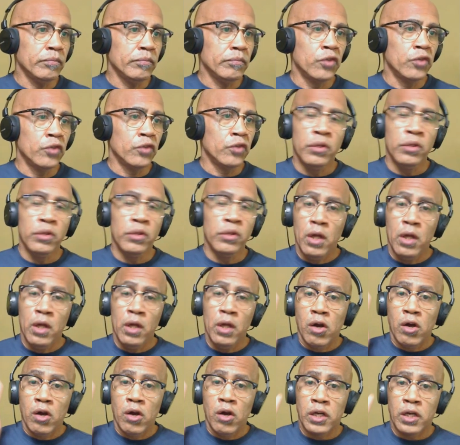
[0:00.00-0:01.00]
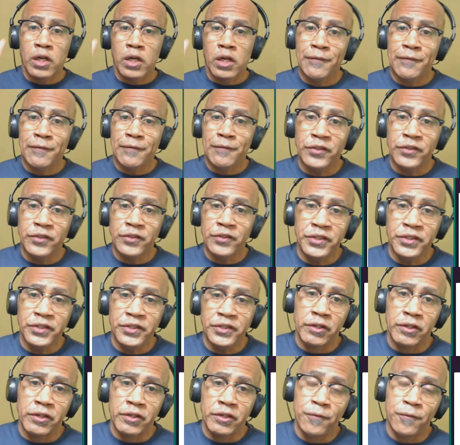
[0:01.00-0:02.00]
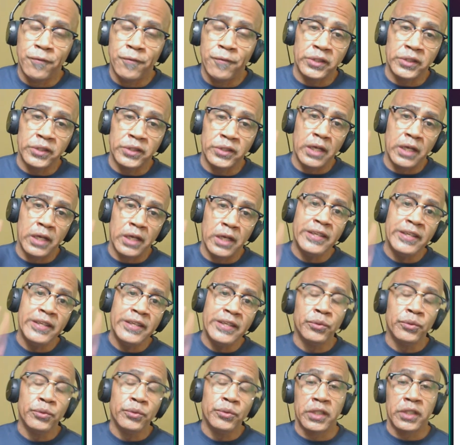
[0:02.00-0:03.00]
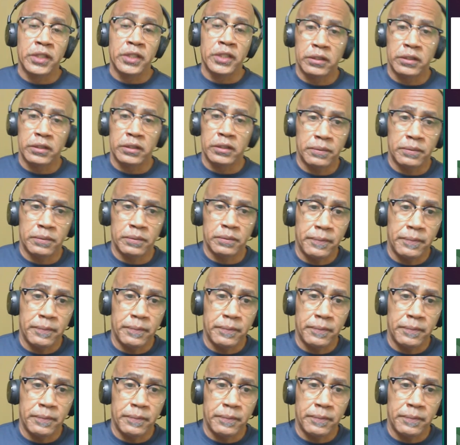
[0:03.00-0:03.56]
So our conference this year is focusing on these two skills,